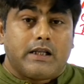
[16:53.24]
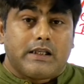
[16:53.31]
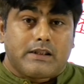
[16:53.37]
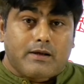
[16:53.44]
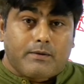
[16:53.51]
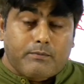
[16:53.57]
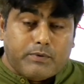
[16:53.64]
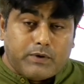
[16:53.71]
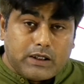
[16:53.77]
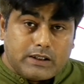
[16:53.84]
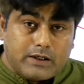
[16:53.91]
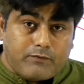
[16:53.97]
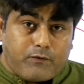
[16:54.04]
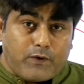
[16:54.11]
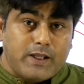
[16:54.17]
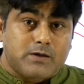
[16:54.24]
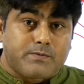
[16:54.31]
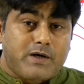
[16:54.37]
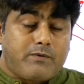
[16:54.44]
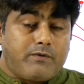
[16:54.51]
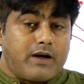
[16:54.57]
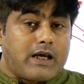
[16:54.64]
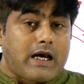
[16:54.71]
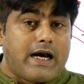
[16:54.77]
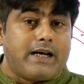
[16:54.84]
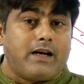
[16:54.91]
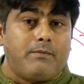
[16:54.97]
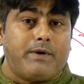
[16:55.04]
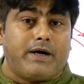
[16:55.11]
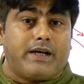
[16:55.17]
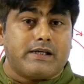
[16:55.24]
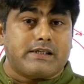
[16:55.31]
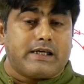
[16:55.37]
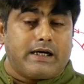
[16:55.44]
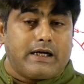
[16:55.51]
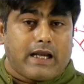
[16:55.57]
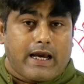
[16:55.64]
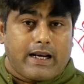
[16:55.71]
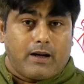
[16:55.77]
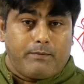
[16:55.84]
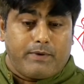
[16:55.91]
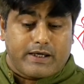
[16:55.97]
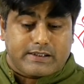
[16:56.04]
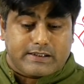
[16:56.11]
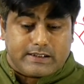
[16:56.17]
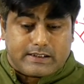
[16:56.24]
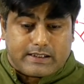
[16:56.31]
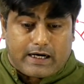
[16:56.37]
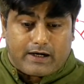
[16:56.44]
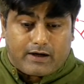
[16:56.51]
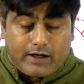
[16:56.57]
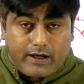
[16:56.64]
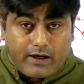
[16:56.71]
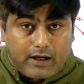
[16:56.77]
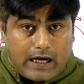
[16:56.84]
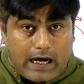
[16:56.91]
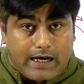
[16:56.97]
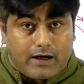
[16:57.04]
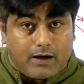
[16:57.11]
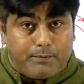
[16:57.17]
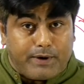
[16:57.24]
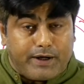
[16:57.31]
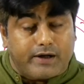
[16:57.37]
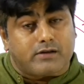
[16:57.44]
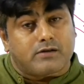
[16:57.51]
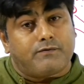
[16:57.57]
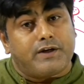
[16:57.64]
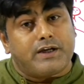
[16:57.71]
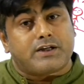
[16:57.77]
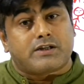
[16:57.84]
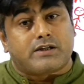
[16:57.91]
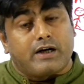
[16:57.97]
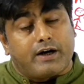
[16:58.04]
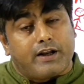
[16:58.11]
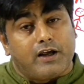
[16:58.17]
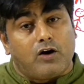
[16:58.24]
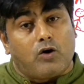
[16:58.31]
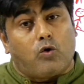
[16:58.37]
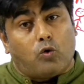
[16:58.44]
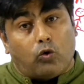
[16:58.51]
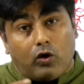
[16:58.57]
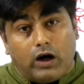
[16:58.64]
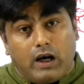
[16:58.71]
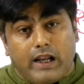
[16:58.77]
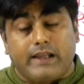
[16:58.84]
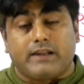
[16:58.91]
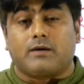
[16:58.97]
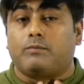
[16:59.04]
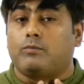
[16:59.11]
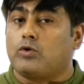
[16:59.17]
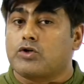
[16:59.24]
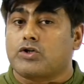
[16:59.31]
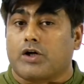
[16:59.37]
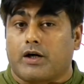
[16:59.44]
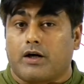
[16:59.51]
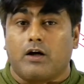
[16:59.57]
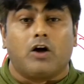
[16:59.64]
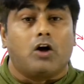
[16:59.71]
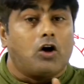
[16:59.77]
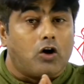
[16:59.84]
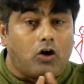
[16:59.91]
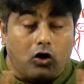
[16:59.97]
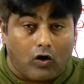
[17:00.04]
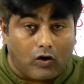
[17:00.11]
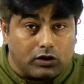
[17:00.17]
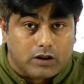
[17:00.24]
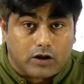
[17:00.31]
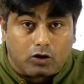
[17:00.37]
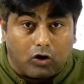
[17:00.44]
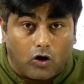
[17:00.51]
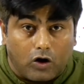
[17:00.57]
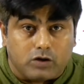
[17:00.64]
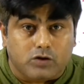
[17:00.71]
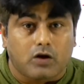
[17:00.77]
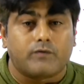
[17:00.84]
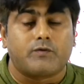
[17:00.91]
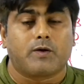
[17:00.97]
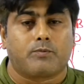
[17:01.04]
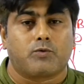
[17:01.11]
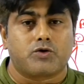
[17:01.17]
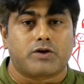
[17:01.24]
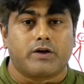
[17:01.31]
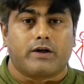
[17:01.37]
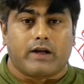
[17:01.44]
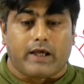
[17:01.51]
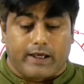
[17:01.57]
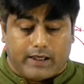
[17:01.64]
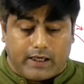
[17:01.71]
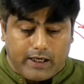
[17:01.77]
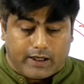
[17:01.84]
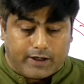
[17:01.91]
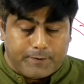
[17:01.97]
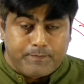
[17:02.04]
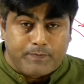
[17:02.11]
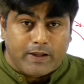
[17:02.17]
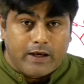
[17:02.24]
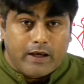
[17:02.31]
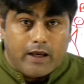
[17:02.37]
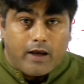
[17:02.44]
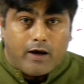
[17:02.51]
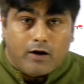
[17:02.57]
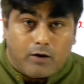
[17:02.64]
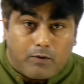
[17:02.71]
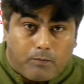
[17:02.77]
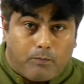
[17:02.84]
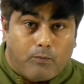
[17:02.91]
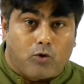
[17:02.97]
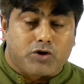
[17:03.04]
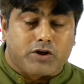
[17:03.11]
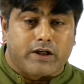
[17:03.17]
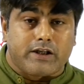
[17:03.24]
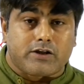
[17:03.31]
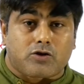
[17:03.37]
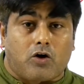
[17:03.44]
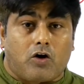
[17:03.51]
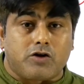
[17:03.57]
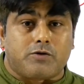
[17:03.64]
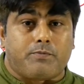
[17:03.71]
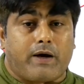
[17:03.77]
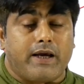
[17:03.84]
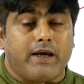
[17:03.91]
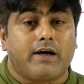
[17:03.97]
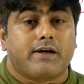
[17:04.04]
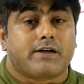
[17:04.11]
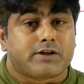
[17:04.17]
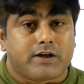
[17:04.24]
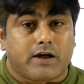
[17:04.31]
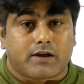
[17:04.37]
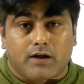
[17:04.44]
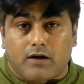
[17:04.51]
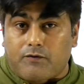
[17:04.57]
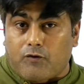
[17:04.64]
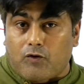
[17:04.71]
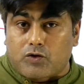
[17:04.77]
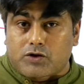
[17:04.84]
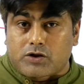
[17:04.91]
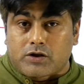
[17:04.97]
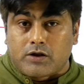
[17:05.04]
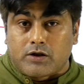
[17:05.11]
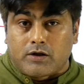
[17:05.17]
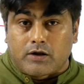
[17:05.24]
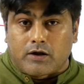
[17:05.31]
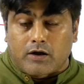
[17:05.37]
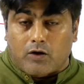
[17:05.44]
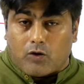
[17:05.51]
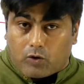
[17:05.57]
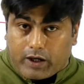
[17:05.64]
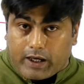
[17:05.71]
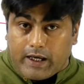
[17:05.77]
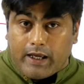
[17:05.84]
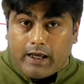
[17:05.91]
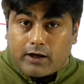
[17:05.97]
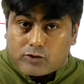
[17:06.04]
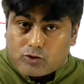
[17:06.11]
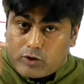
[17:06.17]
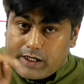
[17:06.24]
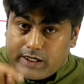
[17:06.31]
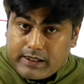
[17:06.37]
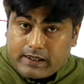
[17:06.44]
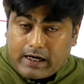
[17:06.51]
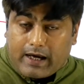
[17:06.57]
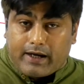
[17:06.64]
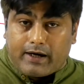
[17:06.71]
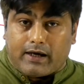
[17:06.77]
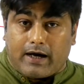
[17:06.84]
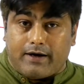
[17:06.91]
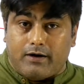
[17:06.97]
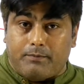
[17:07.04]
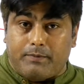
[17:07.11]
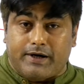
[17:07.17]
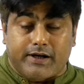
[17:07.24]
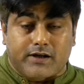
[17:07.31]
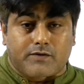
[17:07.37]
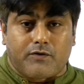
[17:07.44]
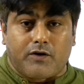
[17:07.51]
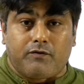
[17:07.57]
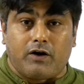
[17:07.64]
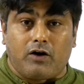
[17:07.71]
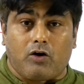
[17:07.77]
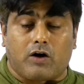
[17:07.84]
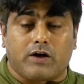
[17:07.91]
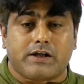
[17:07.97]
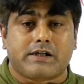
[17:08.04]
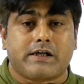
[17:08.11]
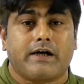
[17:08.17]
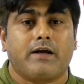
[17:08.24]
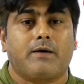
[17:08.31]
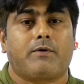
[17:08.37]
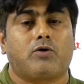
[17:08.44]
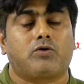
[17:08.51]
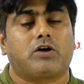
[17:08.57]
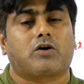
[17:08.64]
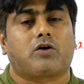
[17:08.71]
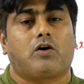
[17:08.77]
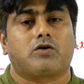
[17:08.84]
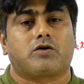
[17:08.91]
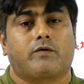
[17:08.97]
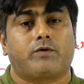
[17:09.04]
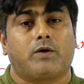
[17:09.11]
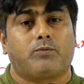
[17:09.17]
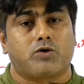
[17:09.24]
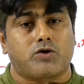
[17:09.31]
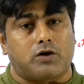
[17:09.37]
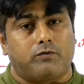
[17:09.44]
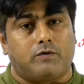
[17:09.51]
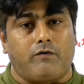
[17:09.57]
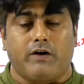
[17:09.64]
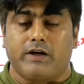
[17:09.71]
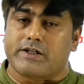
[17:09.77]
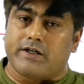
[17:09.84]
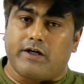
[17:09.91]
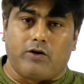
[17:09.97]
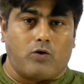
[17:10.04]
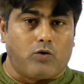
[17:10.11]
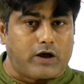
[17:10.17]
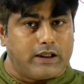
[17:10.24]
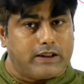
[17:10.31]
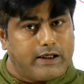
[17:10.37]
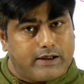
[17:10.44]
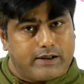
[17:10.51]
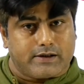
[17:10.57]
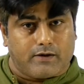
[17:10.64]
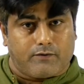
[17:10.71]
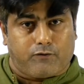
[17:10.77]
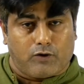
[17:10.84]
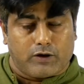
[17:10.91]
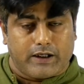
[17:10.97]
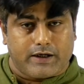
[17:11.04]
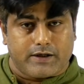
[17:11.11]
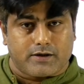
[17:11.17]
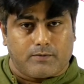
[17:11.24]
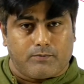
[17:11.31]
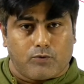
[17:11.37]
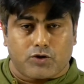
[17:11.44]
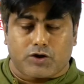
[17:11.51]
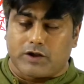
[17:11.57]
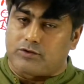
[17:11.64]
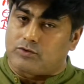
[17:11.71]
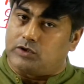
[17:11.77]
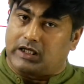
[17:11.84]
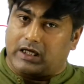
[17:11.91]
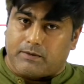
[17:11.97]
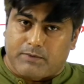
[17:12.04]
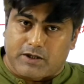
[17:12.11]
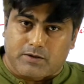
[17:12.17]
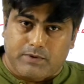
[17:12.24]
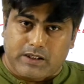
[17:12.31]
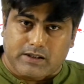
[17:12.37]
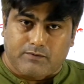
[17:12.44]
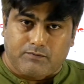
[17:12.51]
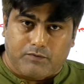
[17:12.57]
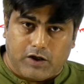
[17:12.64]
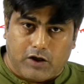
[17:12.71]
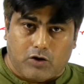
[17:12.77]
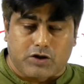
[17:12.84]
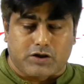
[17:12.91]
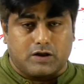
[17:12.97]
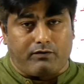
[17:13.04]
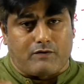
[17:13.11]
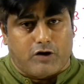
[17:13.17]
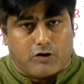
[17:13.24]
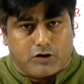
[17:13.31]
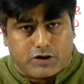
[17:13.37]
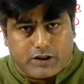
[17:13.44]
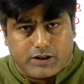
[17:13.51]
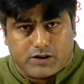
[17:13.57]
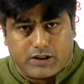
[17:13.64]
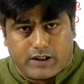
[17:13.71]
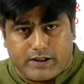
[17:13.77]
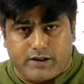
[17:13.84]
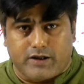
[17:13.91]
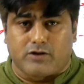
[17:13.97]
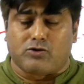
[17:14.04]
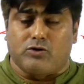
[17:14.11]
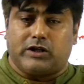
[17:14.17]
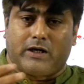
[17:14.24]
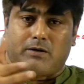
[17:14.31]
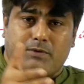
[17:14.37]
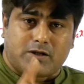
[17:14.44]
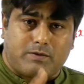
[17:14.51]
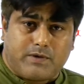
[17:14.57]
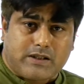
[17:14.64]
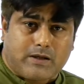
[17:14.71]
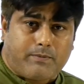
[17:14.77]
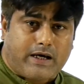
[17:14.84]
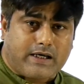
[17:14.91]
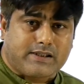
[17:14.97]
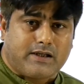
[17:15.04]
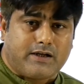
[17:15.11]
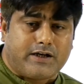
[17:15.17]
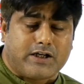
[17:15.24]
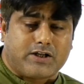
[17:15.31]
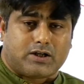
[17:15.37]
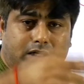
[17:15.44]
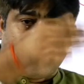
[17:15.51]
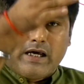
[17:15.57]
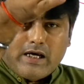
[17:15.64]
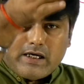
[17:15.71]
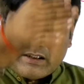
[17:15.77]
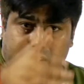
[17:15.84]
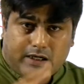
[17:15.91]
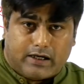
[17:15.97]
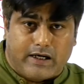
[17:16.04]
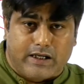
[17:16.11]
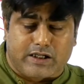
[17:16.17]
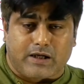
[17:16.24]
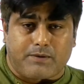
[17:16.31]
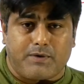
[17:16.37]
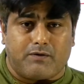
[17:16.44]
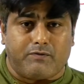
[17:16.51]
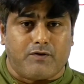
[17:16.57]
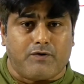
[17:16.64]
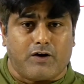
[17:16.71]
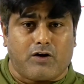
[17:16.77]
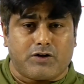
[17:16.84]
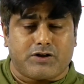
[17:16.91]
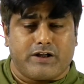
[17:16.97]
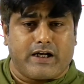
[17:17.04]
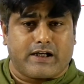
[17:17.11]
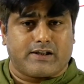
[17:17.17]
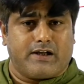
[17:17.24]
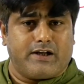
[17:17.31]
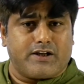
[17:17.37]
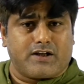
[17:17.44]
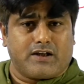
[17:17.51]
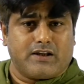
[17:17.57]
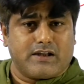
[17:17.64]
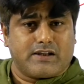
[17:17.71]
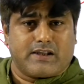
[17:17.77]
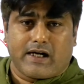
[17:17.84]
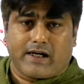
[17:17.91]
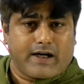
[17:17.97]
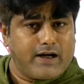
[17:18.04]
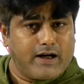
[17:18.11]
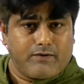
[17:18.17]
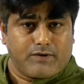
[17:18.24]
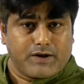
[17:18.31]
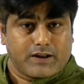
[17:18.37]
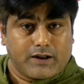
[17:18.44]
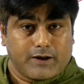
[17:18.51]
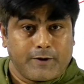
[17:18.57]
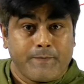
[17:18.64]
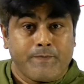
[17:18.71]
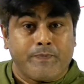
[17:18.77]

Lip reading: The difference between kinematics and dynamics is that in kinematics we study only the motion, not the cause of the motion. Like here, motion is caused by external force, okay. So in kinematics we will not study about the cause of the motion. We will study, okay, there is a motion, so there must be some velocity changing, so there must be some acceleration, the relation between velocity, acceleration, this, that and everything.